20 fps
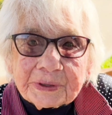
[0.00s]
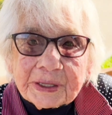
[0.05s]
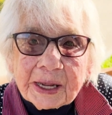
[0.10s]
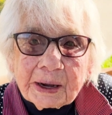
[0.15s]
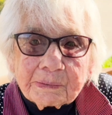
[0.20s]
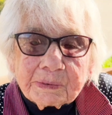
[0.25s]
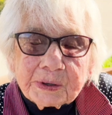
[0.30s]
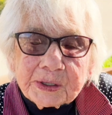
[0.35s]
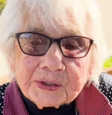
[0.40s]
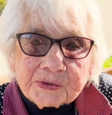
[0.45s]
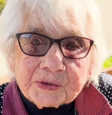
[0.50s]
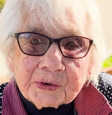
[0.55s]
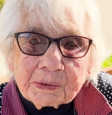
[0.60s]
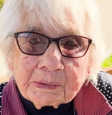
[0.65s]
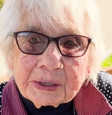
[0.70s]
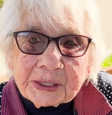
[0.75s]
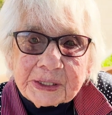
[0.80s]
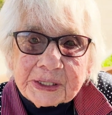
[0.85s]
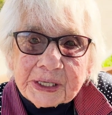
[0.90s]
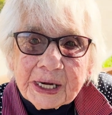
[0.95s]
that was from
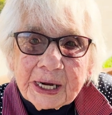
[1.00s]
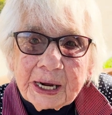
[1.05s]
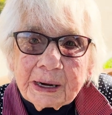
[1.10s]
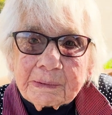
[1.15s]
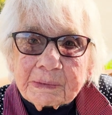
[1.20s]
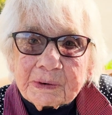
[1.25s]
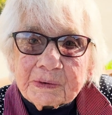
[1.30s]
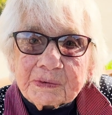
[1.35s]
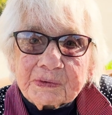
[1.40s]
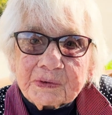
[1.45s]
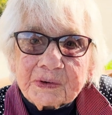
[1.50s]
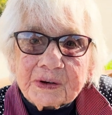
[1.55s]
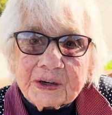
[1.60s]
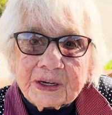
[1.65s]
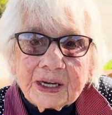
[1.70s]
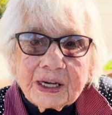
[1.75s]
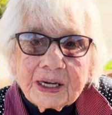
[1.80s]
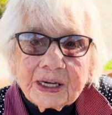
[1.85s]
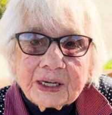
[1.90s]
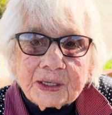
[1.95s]
a team of
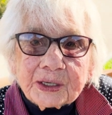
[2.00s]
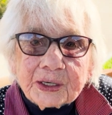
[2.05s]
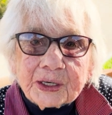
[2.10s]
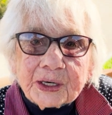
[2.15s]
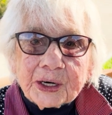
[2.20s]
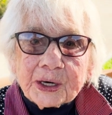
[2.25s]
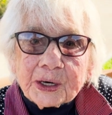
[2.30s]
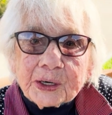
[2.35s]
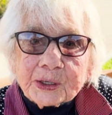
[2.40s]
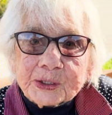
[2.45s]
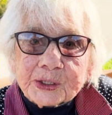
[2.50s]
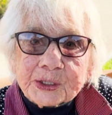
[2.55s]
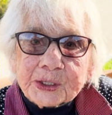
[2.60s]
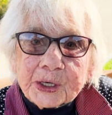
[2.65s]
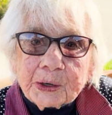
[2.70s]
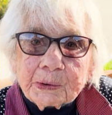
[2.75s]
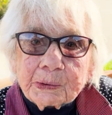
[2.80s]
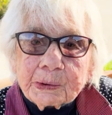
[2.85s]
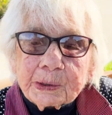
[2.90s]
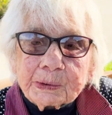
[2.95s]
girls
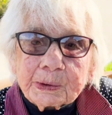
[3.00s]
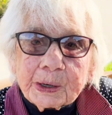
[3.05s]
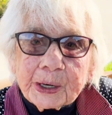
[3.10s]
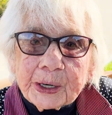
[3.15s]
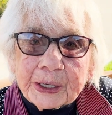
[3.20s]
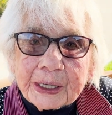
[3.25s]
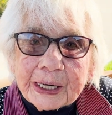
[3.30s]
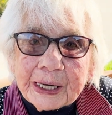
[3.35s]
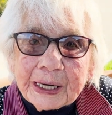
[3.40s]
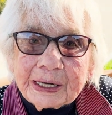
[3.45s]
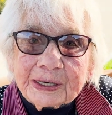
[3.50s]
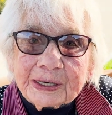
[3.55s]
who were working